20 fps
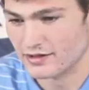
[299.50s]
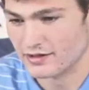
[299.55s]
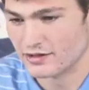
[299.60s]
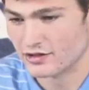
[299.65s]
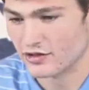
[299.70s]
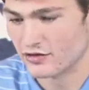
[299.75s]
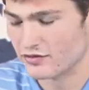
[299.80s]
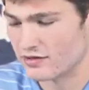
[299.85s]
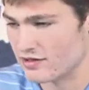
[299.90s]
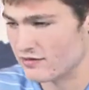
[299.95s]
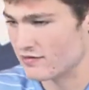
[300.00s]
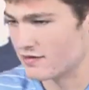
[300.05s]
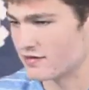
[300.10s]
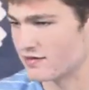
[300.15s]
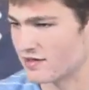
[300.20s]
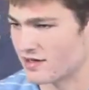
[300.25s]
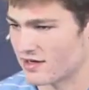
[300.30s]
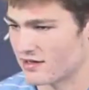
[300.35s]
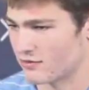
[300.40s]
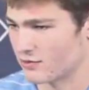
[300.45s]
you know, defense
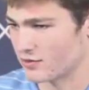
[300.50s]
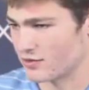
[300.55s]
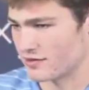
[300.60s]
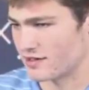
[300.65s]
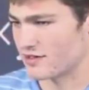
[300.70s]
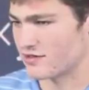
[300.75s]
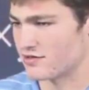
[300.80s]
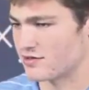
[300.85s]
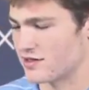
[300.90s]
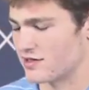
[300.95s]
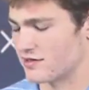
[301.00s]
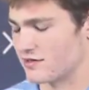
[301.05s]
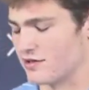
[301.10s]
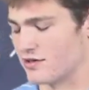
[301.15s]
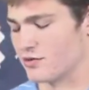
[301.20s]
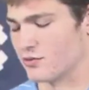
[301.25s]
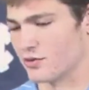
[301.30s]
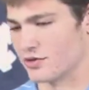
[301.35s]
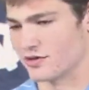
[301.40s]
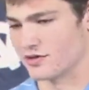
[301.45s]
kind of work, like you said, you
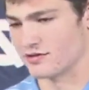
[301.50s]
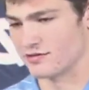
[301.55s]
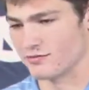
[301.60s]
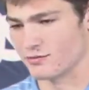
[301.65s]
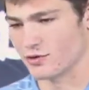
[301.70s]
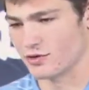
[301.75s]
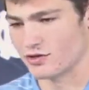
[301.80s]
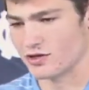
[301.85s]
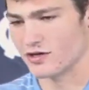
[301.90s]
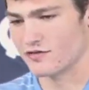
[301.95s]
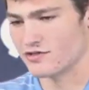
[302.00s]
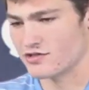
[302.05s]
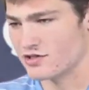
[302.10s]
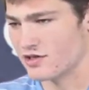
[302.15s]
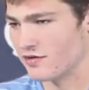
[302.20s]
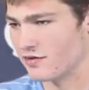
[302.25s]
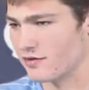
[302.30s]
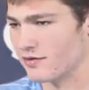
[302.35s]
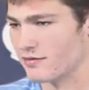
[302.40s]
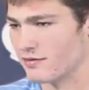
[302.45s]
know, working off each
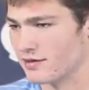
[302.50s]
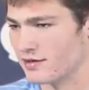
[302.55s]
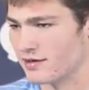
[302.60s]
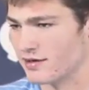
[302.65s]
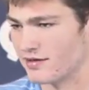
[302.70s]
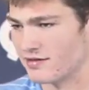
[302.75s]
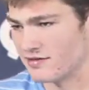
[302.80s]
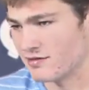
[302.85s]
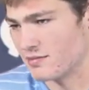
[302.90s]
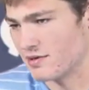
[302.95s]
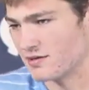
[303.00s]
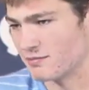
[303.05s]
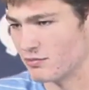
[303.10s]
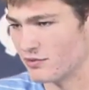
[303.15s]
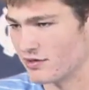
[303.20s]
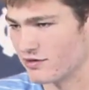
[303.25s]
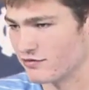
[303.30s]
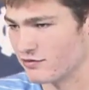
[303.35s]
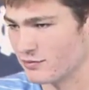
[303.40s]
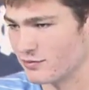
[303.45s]
other. It's the best
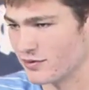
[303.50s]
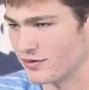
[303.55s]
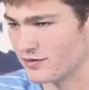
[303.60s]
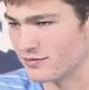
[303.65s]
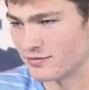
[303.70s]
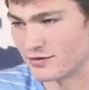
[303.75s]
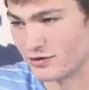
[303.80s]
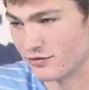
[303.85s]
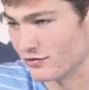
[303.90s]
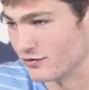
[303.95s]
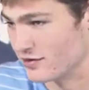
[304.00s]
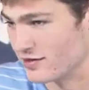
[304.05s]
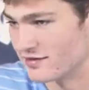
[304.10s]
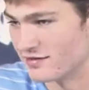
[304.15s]
brand of football, you know, for any